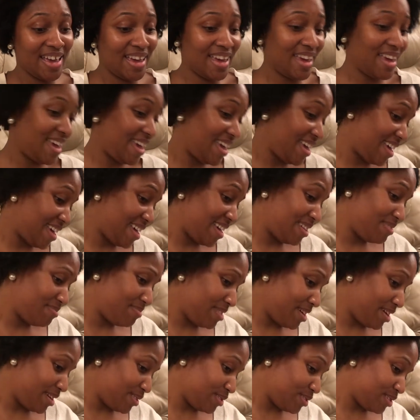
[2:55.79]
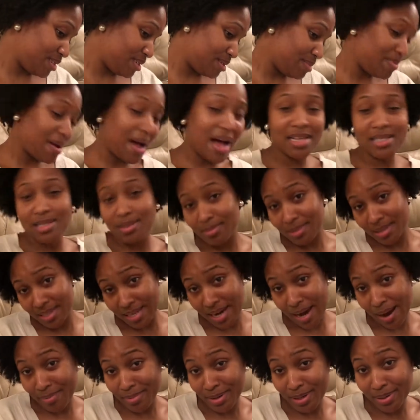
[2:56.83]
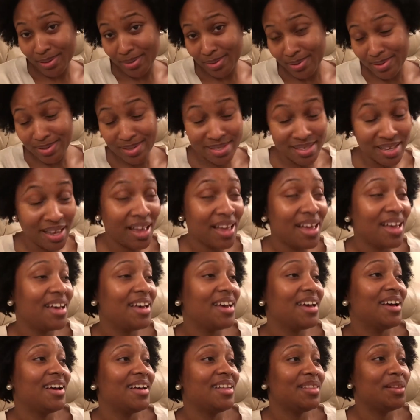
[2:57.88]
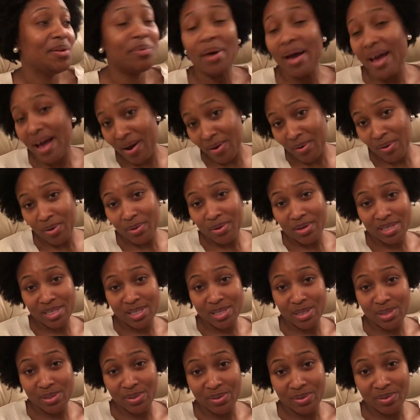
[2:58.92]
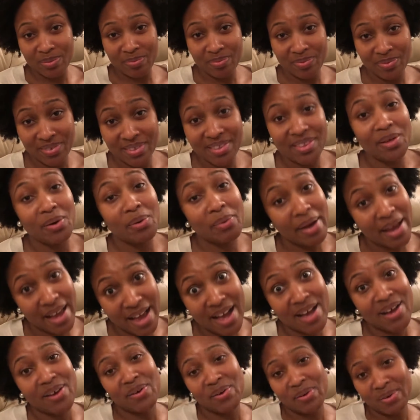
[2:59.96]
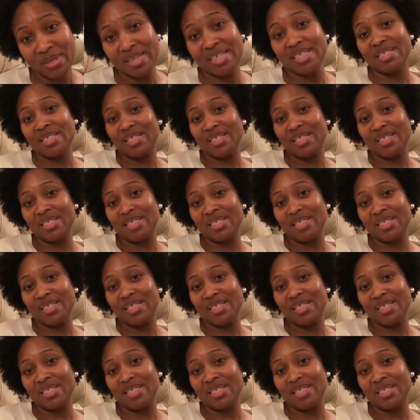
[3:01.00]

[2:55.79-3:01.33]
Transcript: and what else? Possibly dominoes. The oh, way oh, I always do. Problem. The way I always